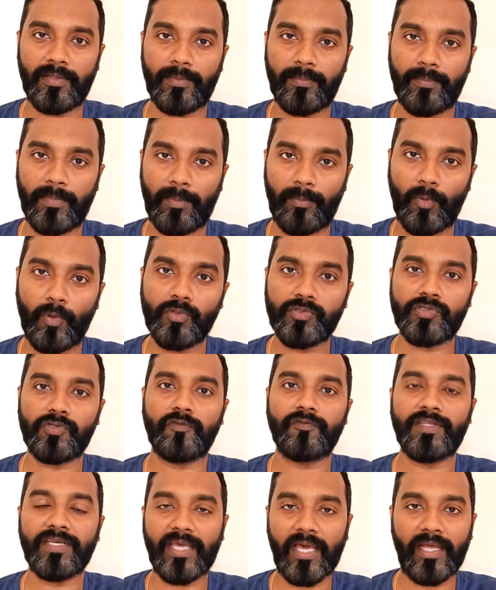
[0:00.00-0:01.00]
Most
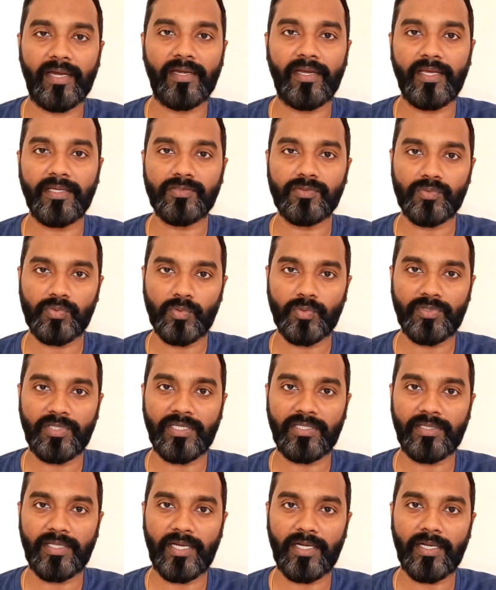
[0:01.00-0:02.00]
of the candidates who
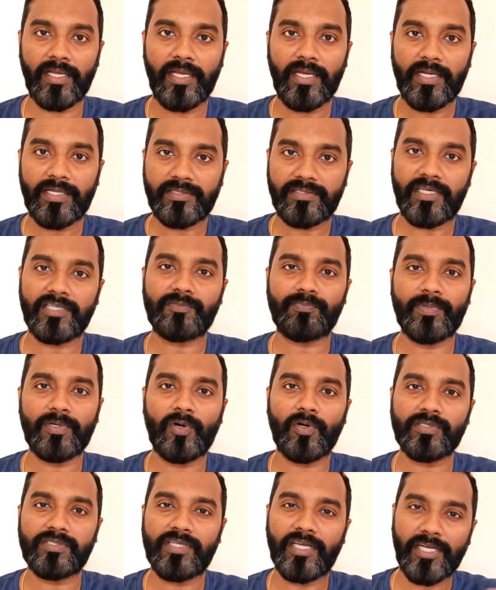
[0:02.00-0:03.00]
think that just
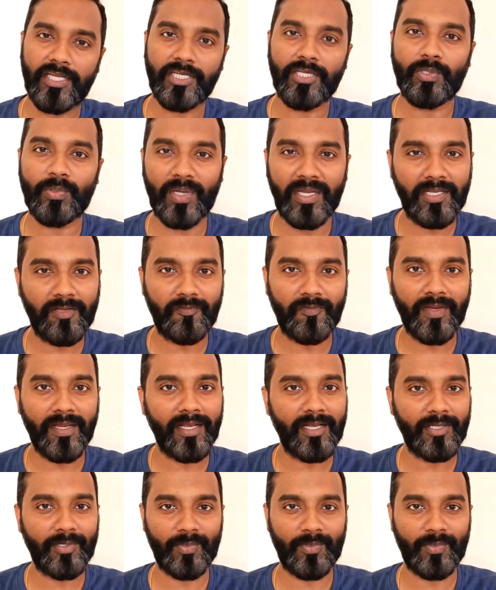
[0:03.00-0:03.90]
because getting into any field,